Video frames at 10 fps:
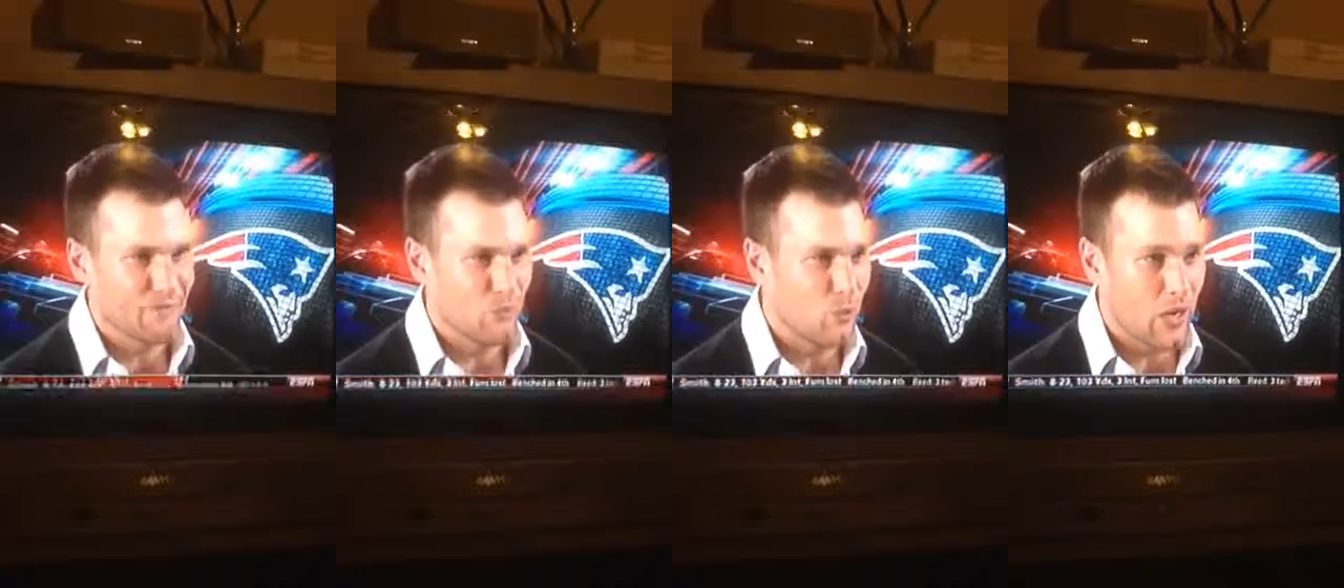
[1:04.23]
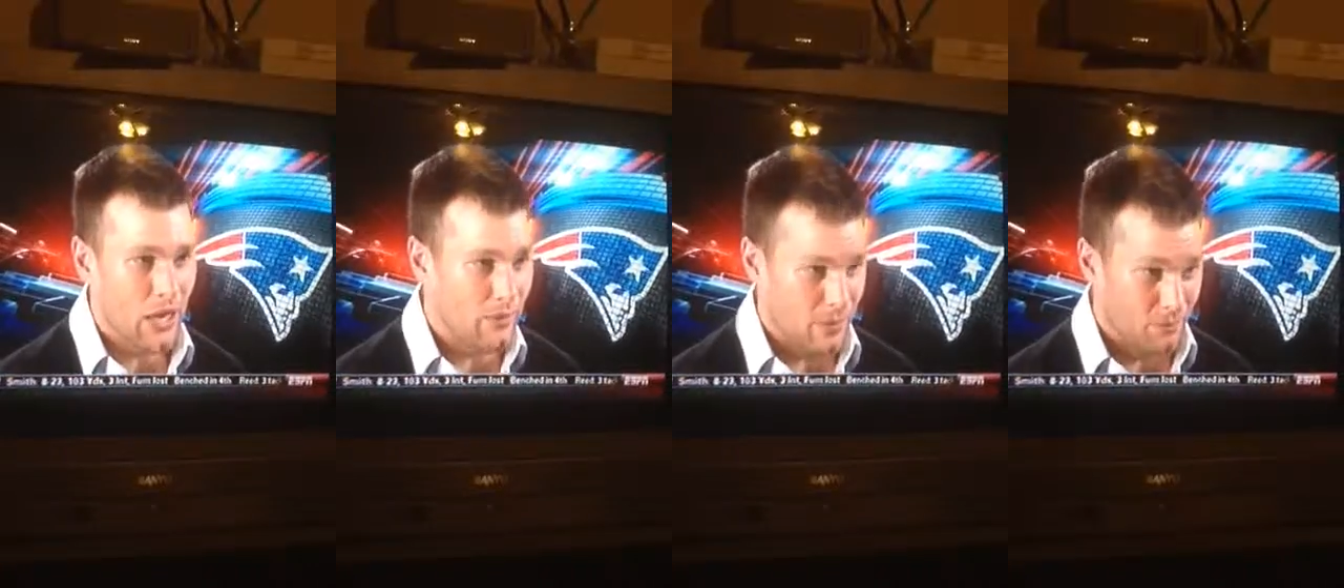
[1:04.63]
that
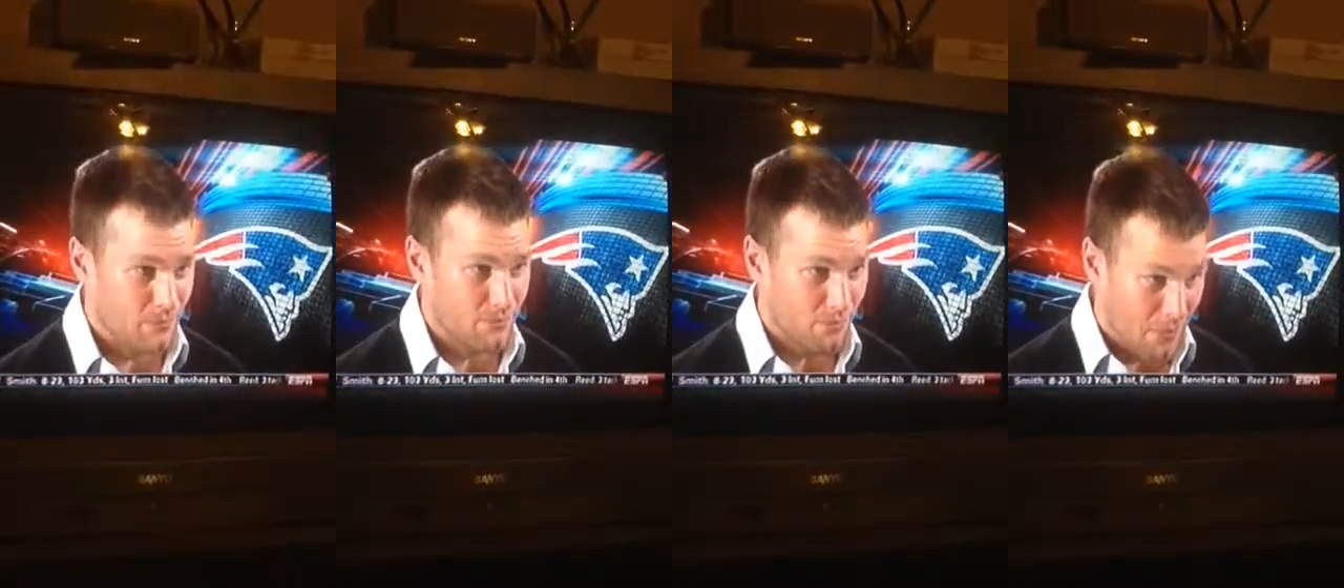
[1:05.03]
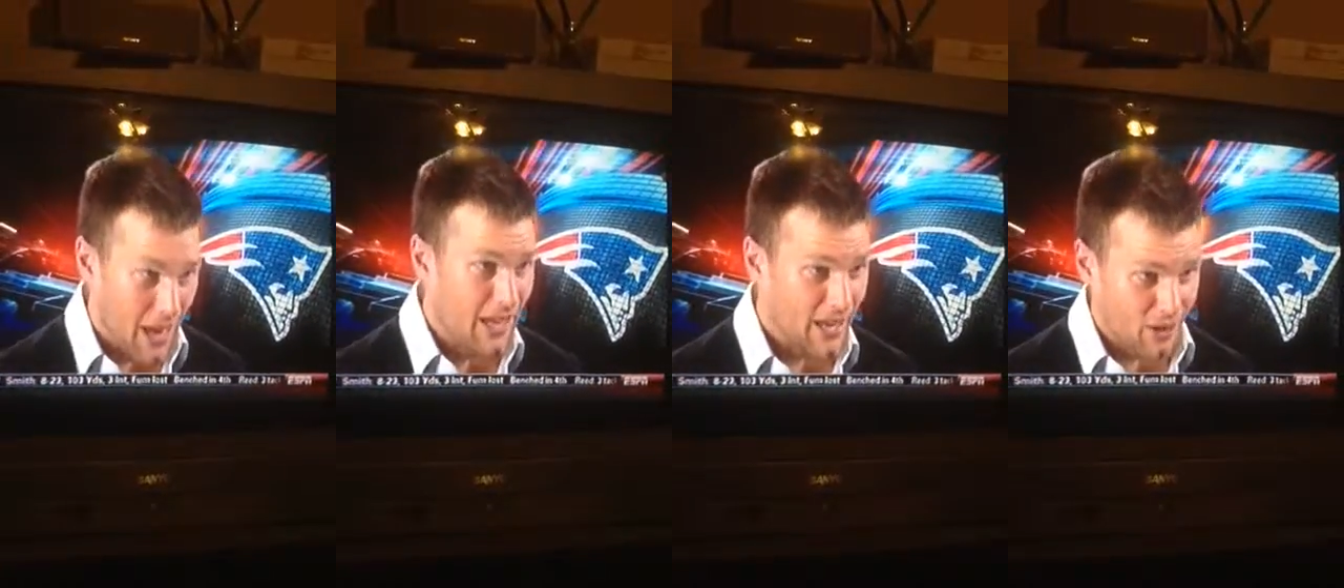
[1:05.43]
in
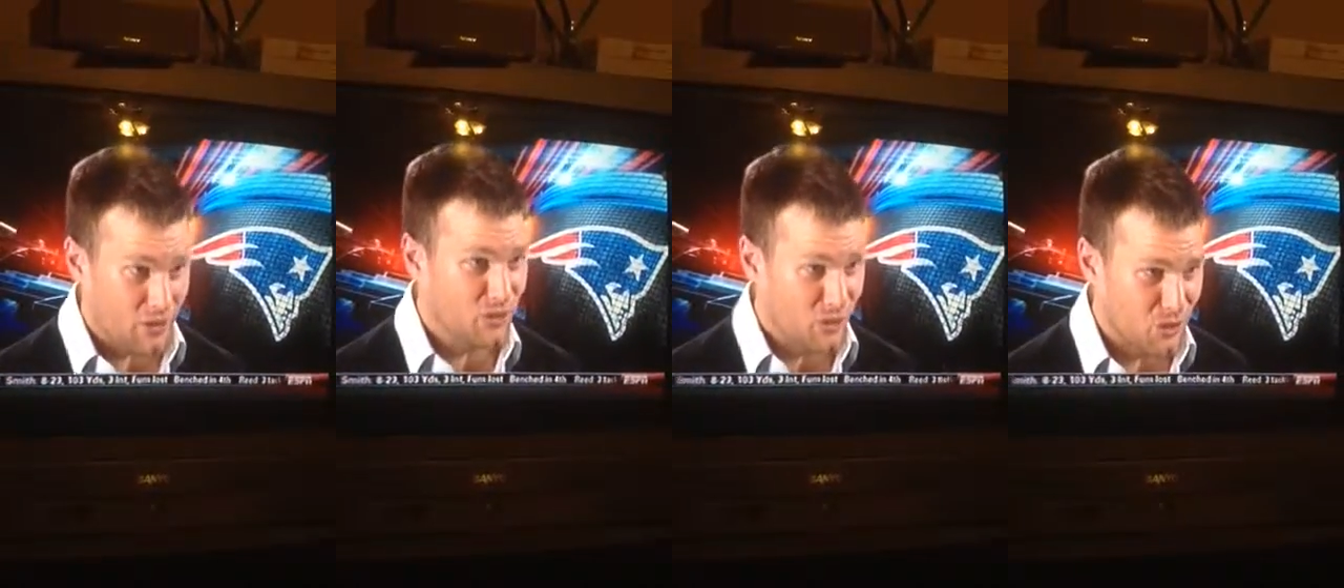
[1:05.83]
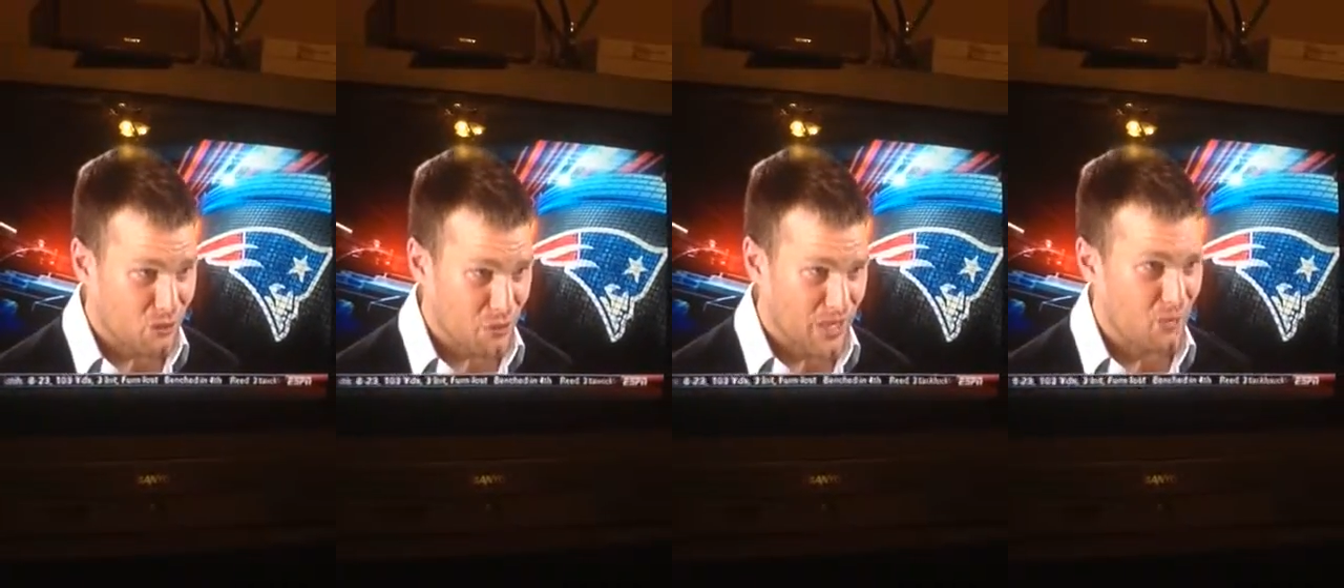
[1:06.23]
my era, so
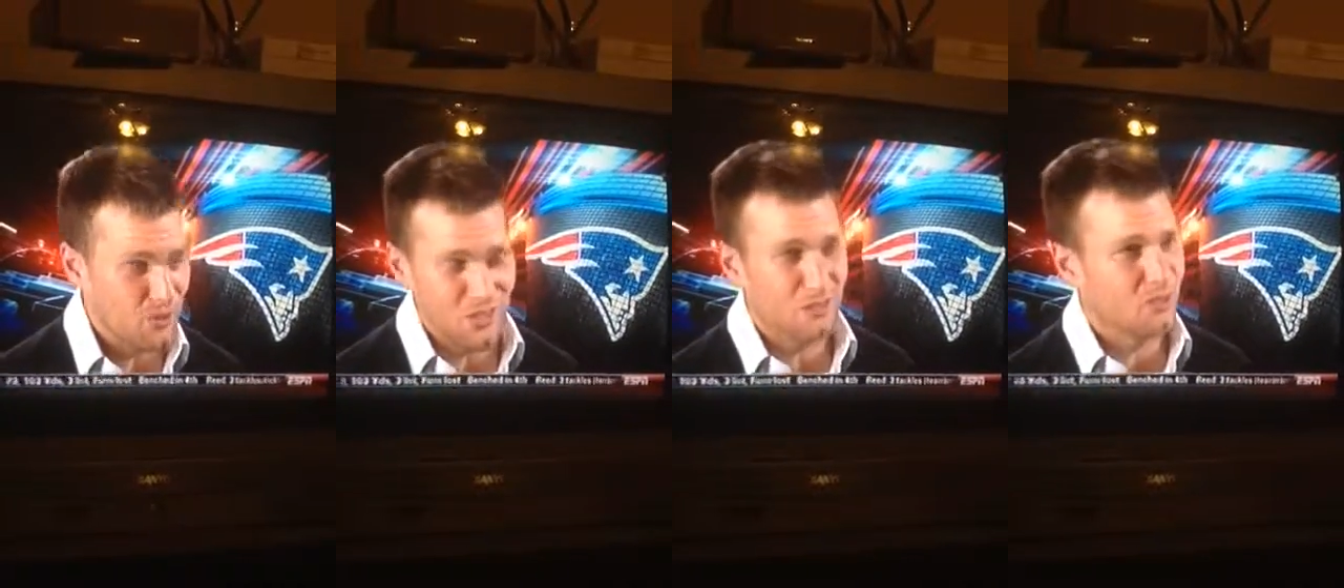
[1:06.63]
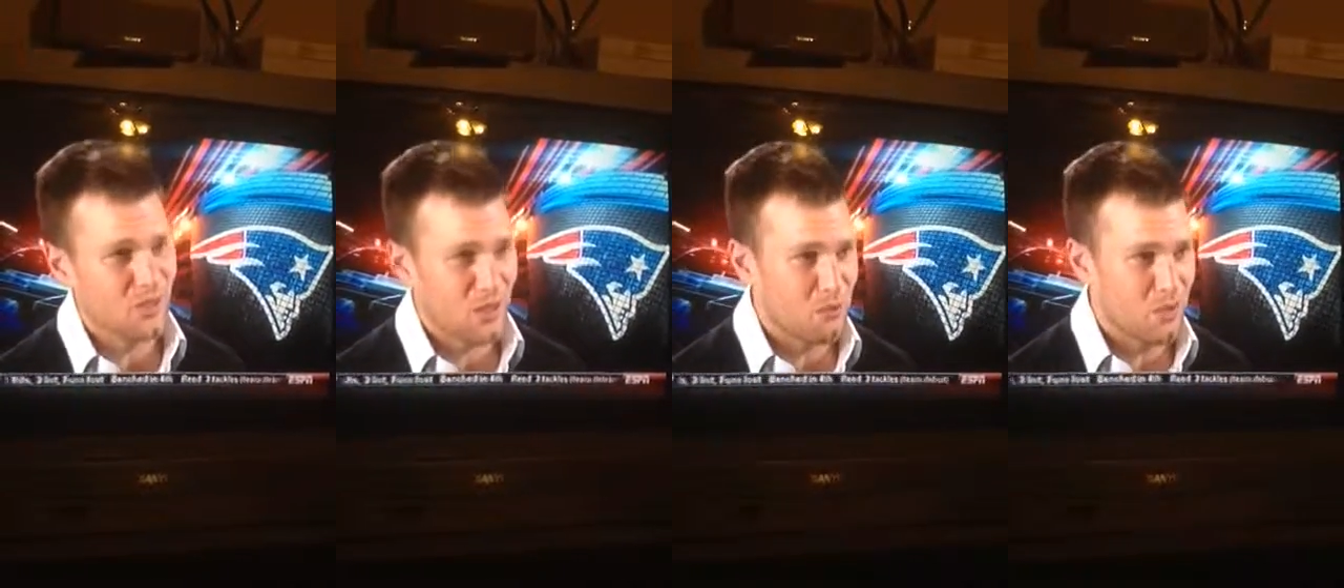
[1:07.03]
to speak, was
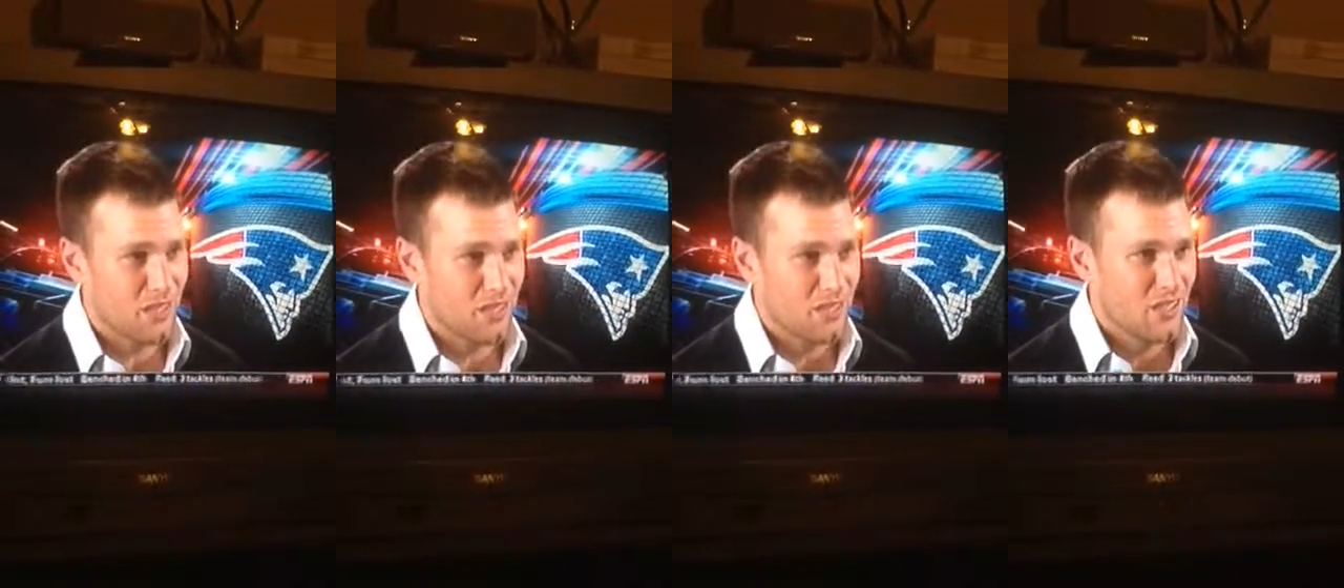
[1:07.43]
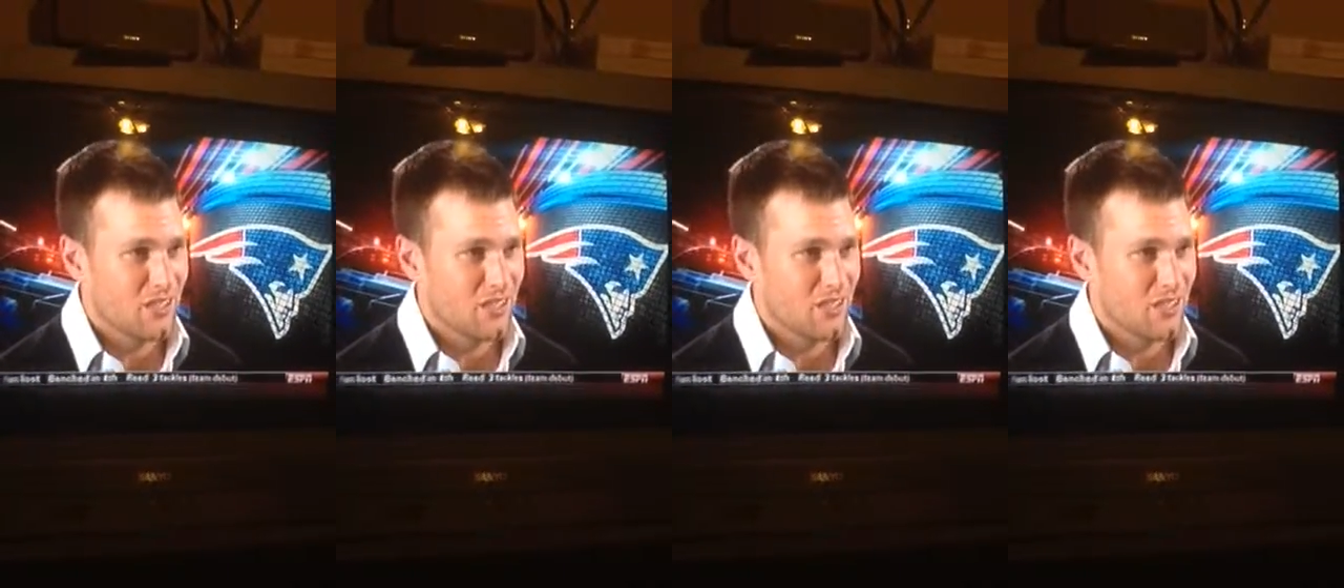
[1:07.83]
different than when